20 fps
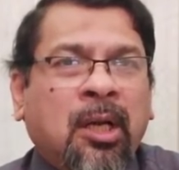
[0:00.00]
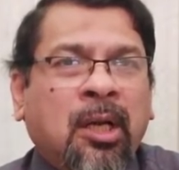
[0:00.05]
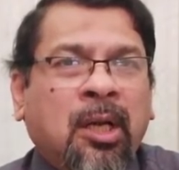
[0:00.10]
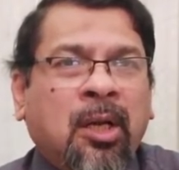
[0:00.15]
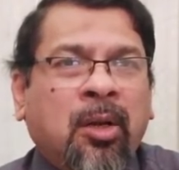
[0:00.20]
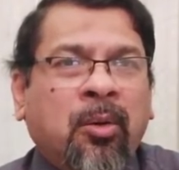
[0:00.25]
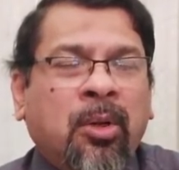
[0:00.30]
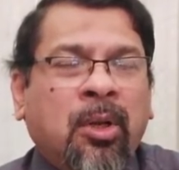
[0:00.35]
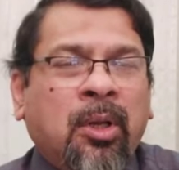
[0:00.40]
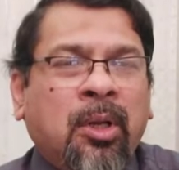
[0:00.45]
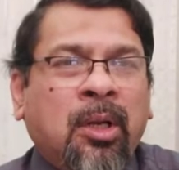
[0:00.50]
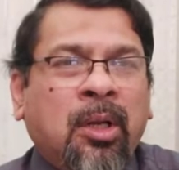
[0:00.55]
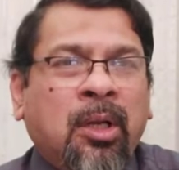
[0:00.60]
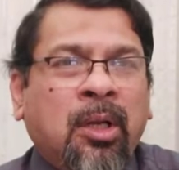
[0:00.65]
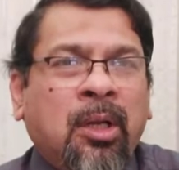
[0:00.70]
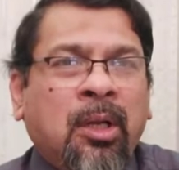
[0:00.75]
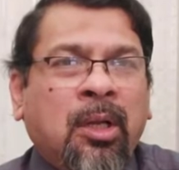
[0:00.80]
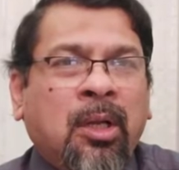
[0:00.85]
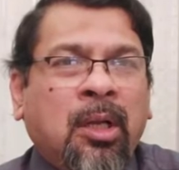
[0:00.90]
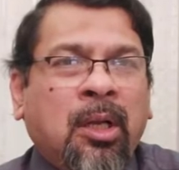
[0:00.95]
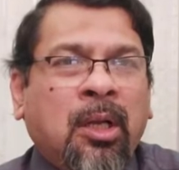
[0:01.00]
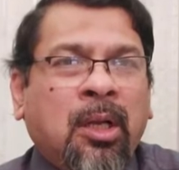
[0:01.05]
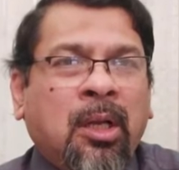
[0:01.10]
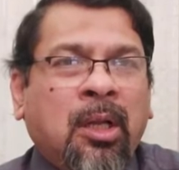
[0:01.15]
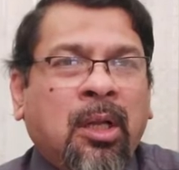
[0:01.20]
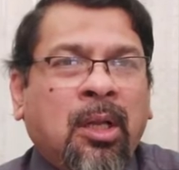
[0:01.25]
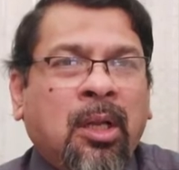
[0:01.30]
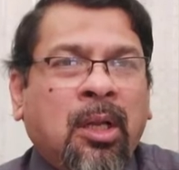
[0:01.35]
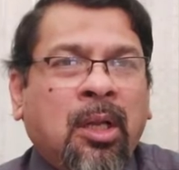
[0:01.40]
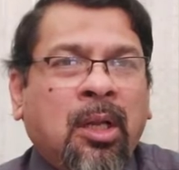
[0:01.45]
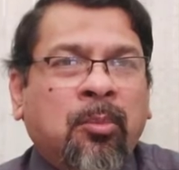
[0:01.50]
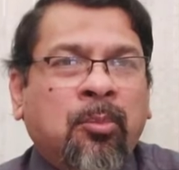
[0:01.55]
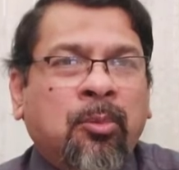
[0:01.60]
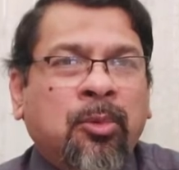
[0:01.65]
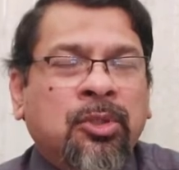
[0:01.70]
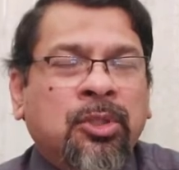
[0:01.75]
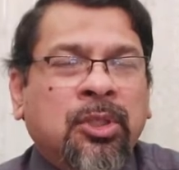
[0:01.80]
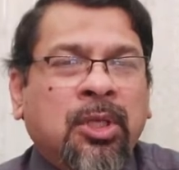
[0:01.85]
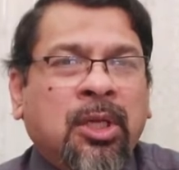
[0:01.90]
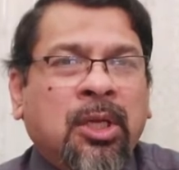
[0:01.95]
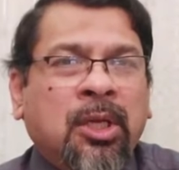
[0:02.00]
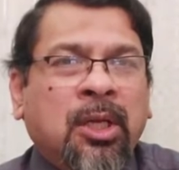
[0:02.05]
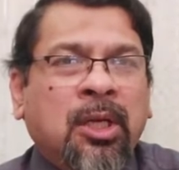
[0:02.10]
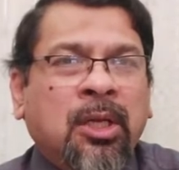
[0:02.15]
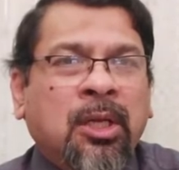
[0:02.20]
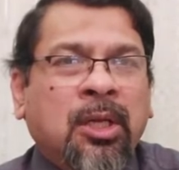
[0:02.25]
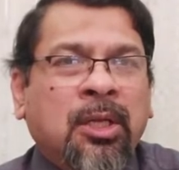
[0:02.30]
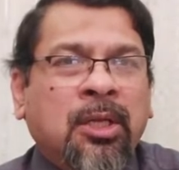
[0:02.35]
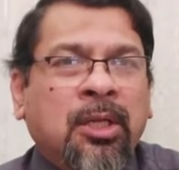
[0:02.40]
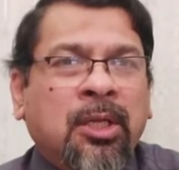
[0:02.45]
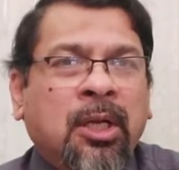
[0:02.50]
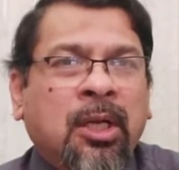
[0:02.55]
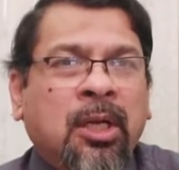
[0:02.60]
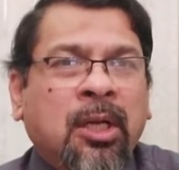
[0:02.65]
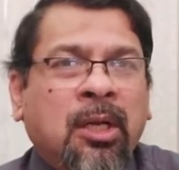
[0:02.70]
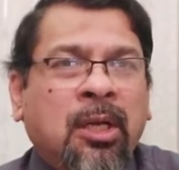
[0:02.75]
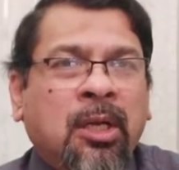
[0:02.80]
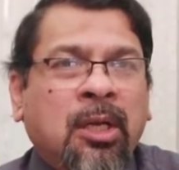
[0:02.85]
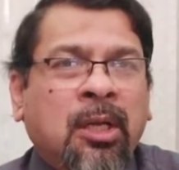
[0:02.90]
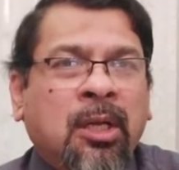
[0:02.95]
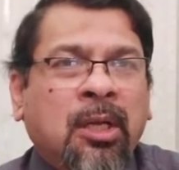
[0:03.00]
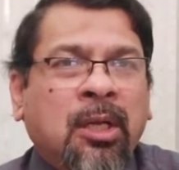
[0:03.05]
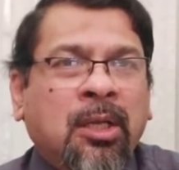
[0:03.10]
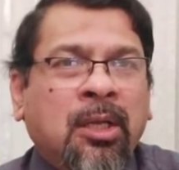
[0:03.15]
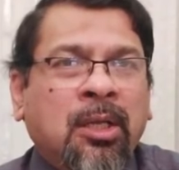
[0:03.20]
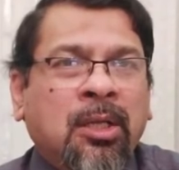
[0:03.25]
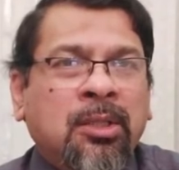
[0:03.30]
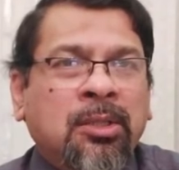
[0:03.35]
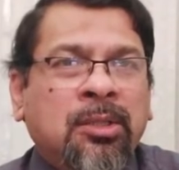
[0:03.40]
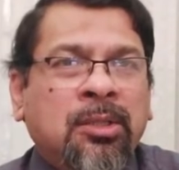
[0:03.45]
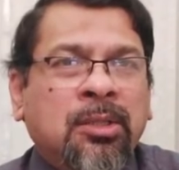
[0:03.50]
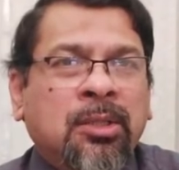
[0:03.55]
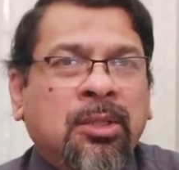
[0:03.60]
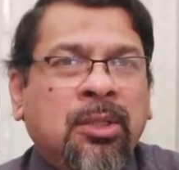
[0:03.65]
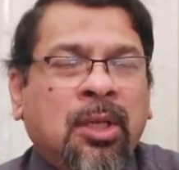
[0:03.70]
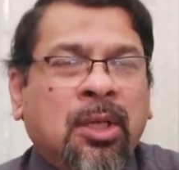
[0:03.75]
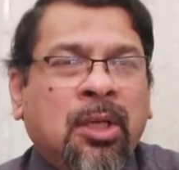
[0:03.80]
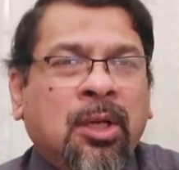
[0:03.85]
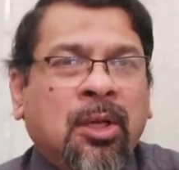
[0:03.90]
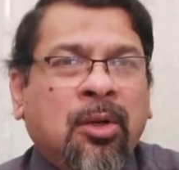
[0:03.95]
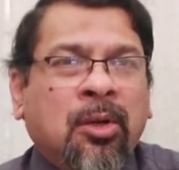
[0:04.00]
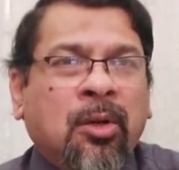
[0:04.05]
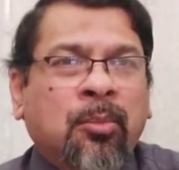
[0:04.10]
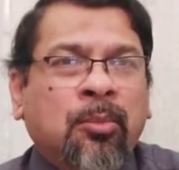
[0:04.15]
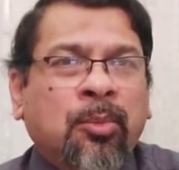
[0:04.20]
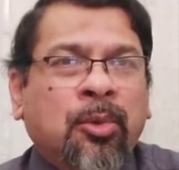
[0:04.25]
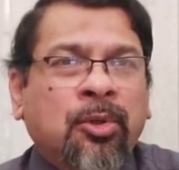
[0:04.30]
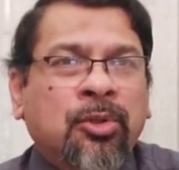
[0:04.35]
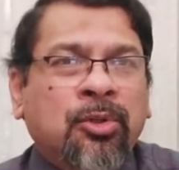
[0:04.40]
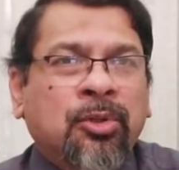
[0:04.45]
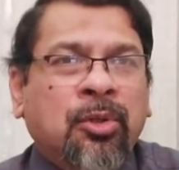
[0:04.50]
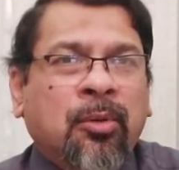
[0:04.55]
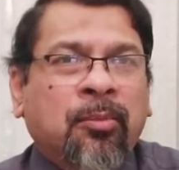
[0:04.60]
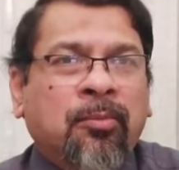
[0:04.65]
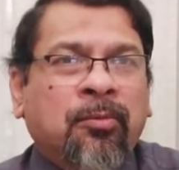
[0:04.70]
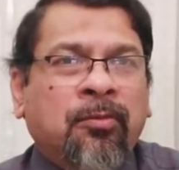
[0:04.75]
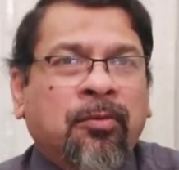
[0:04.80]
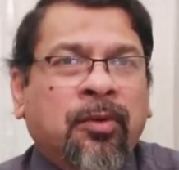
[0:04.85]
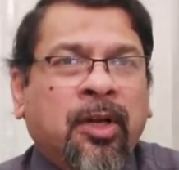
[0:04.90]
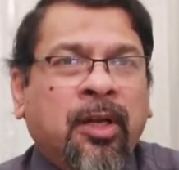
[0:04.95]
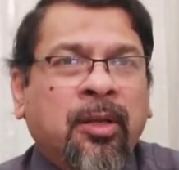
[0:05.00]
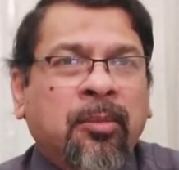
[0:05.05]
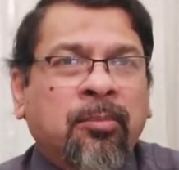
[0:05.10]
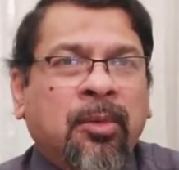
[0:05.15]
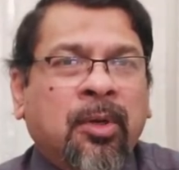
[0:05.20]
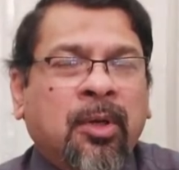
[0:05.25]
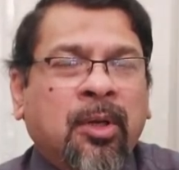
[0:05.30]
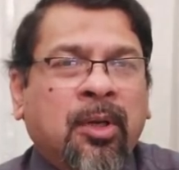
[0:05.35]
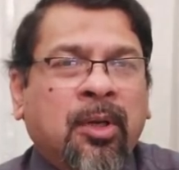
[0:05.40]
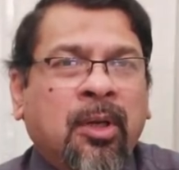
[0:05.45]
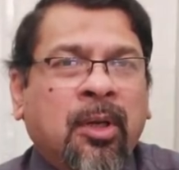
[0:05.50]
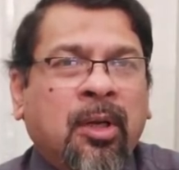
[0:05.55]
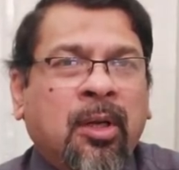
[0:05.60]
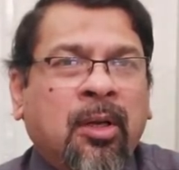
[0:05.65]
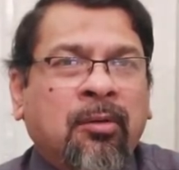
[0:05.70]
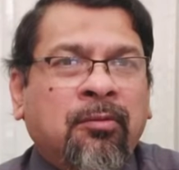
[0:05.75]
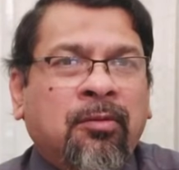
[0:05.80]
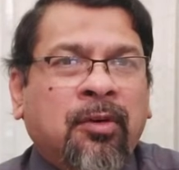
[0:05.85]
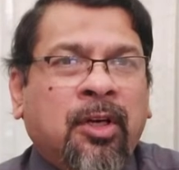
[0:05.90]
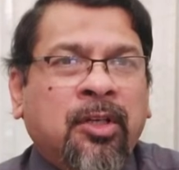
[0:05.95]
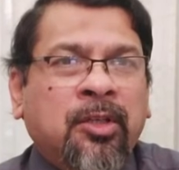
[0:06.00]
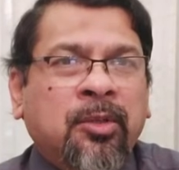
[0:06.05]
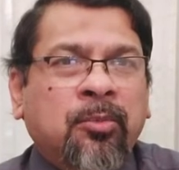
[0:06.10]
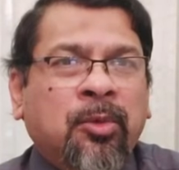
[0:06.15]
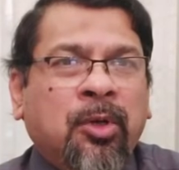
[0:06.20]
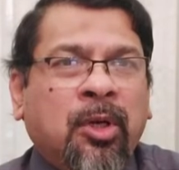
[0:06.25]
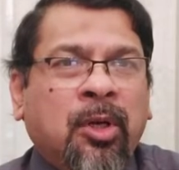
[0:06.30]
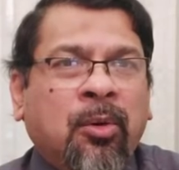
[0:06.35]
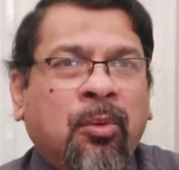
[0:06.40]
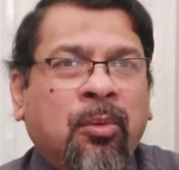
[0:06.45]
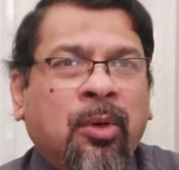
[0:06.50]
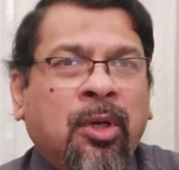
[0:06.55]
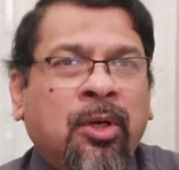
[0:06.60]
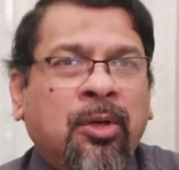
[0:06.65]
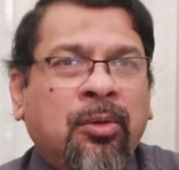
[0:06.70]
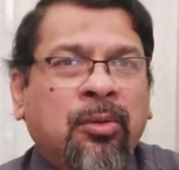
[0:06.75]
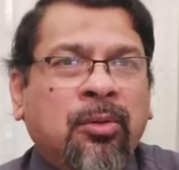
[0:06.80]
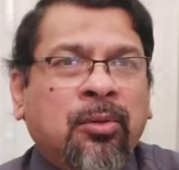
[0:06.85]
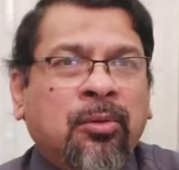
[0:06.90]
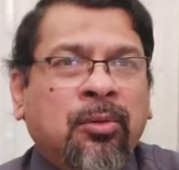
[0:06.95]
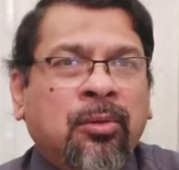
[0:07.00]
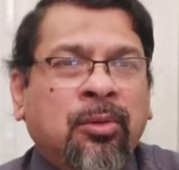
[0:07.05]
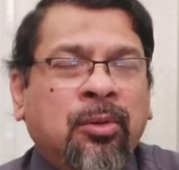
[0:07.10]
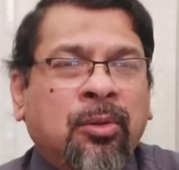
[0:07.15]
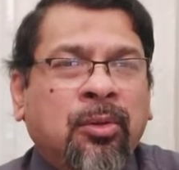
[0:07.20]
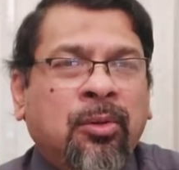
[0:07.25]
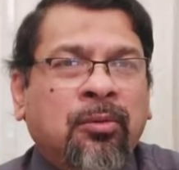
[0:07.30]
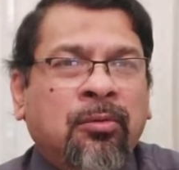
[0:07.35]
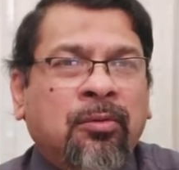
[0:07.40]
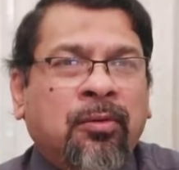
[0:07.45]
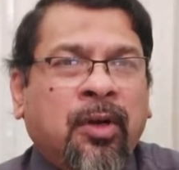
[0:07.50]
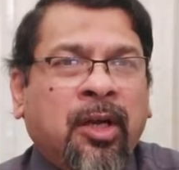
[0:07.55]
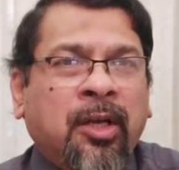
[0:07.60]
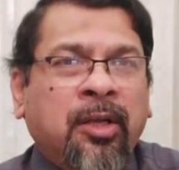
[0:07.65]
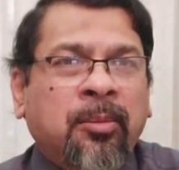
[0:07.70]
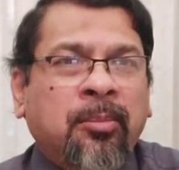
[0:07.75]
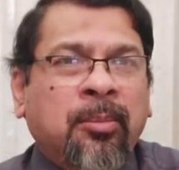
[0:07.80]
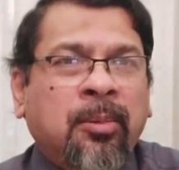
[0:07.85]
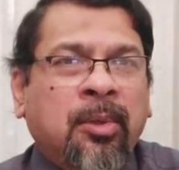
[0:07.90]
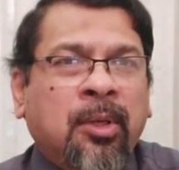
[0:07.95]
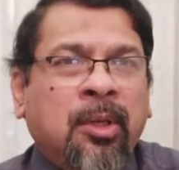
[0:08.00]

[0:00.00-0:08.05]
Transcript: our lumbosacral area is composed of five vertebra, 1 to 5,